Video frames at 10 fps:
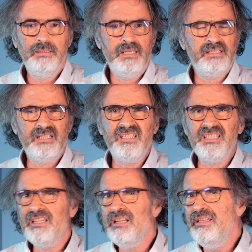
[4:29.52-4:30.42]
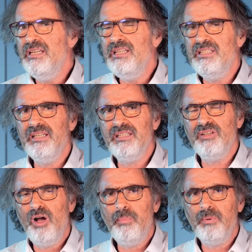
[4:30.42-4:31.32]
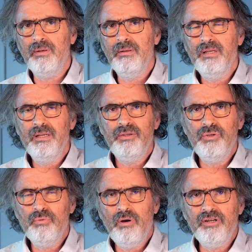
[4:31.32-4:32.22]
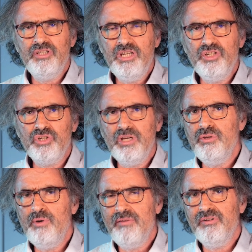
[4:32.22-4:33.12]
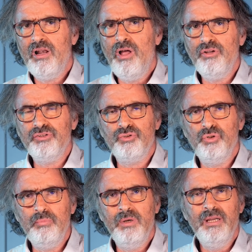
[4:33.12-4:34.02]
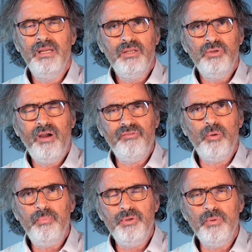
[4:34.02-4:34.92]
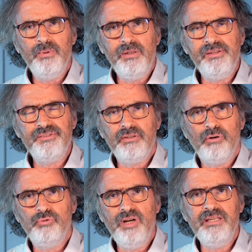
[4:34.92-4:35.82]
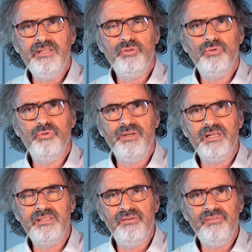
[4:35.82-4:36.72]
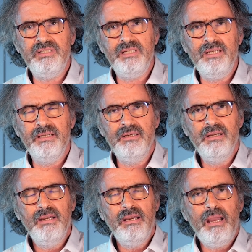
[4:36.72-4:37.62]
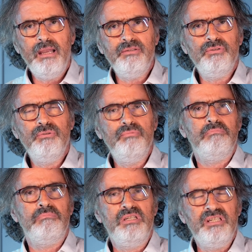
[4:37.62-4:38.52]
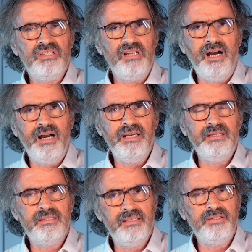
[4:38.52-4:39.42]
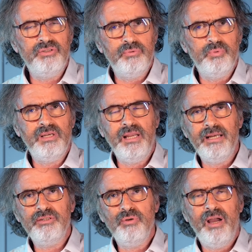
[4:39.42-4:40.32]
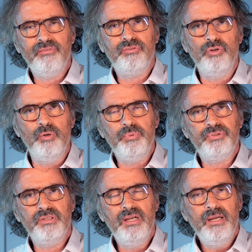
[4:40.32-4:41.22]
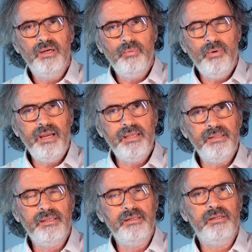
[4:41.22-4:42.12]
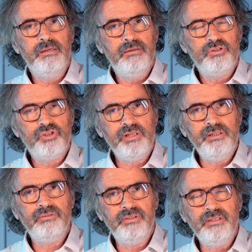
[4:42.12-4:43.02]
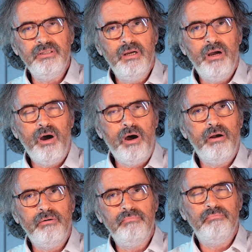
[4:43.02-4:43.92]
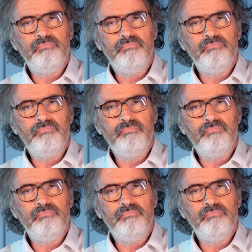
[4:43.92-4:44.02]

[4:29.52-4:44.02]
Let's consider an easy example. You are a teacher, you have a classroom, you have your pupils that are ready to do an activity, and you decide that you would like to have groups where the children are